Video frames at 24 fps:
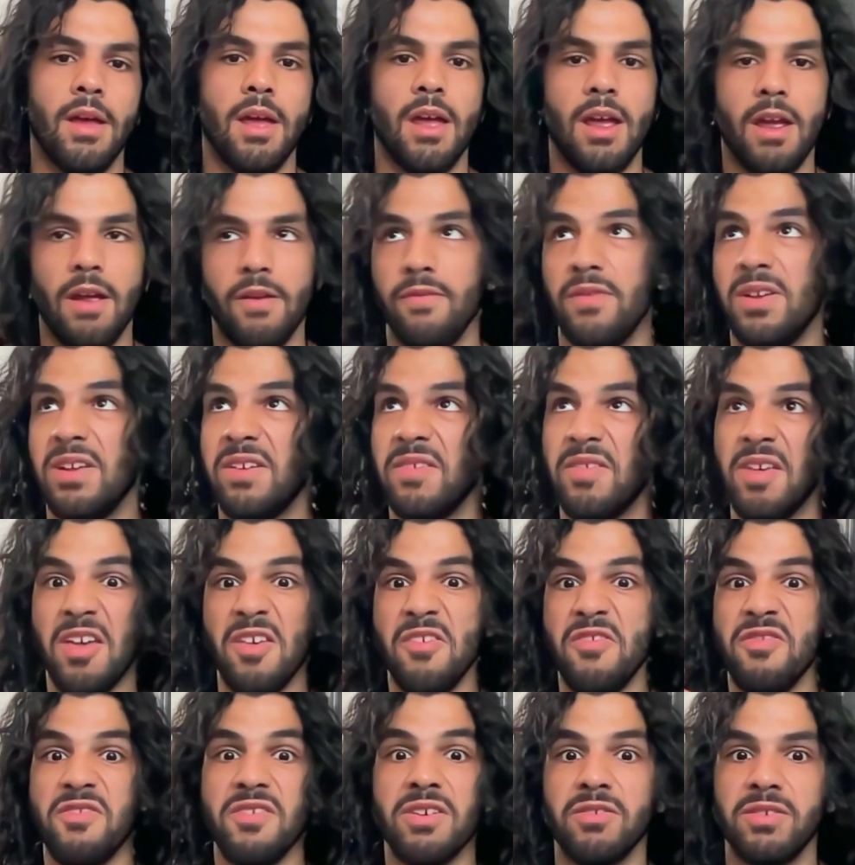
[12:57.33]

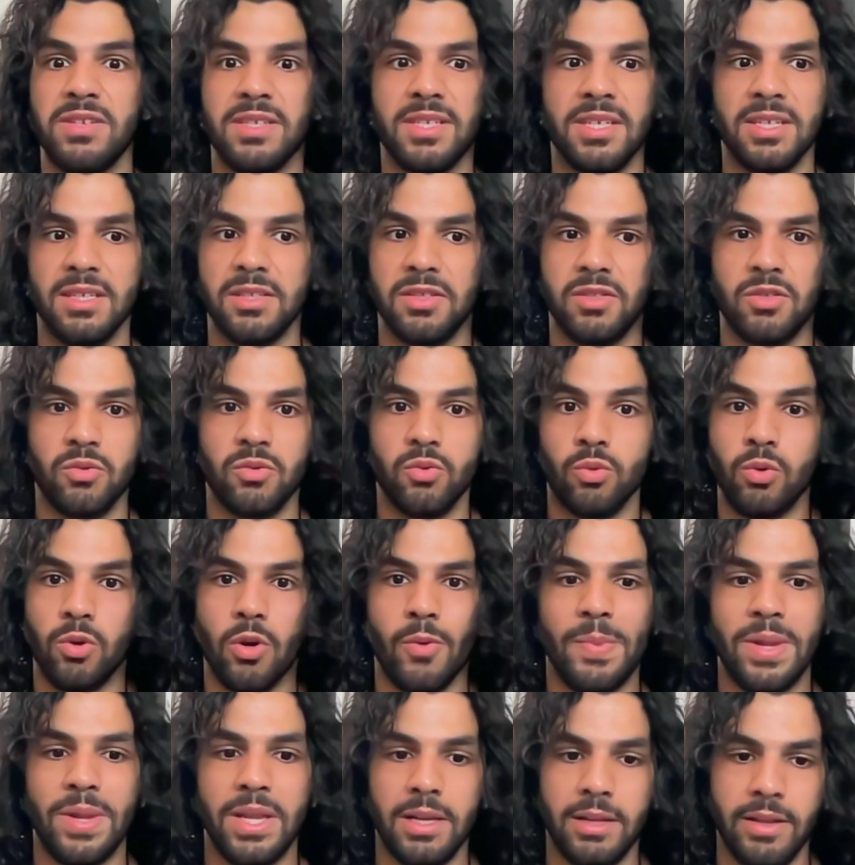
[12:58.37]
Everything you see is all
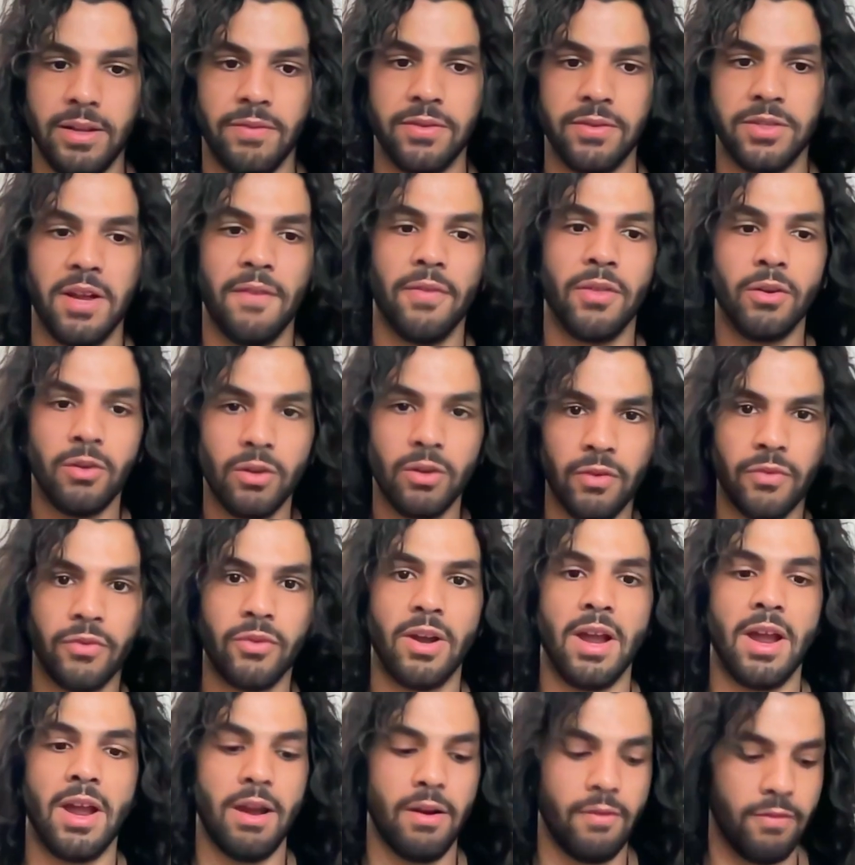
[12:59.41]
completely different, so you have to look
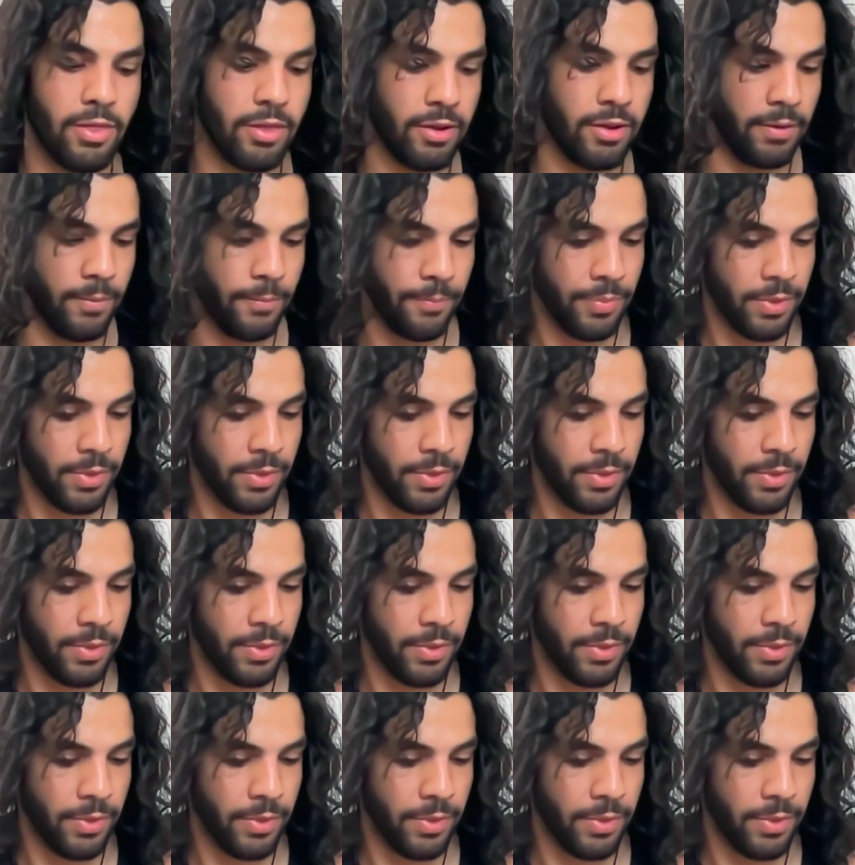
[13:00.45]
through everything.